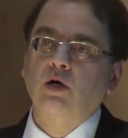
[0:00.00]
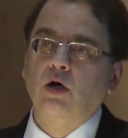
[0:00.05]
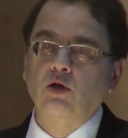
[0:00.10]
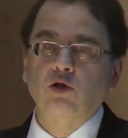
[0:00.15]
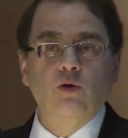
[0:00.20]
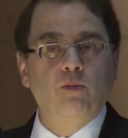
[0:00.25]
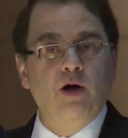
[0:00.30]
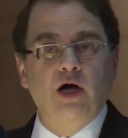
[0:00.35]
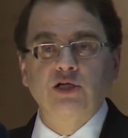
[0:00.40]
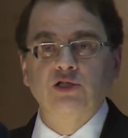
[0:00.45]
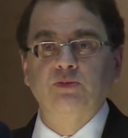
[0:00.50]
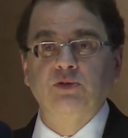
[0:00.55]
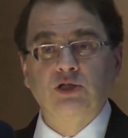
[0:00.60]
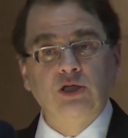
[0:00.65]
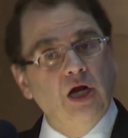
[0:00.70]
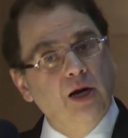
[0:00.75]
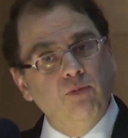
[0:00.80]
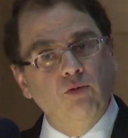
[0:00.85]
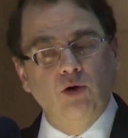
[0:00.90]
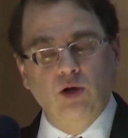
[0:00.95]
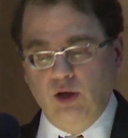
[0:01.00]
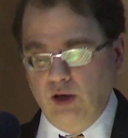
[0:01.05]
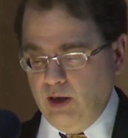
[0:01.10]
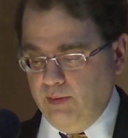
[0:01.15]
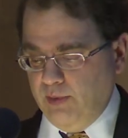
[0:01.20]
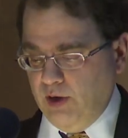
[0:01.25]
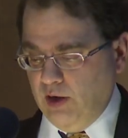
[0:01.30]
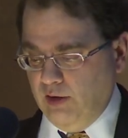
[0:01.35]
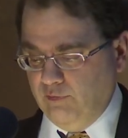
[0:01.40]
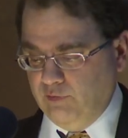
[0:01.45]
although possibly temporarily
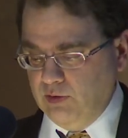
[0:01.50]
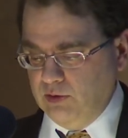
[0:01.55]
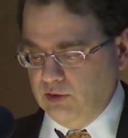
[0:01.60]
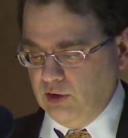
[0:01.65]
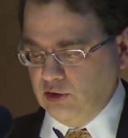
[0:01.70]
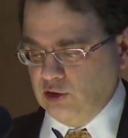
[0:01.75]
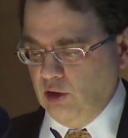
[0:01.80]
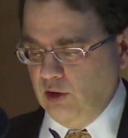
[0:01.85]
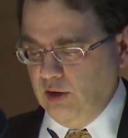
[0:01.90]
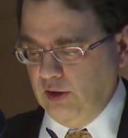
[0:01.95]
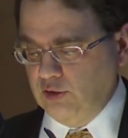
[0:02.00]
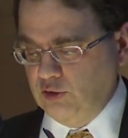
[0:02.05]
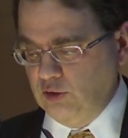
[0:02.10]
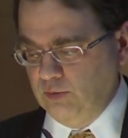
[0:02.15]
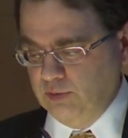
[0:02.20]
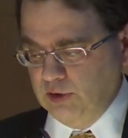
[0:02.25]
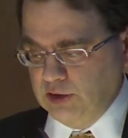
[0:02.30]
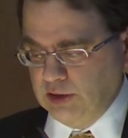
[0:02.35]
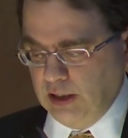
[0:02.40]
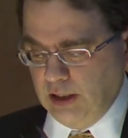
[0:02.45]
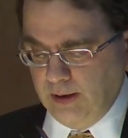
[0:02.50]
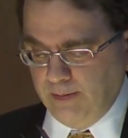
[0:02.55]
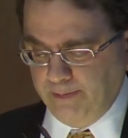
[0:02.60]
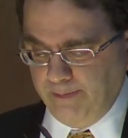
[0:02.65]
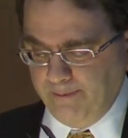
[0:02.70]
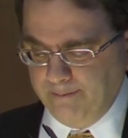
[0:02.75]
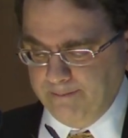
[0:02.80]
above, the target of two percent.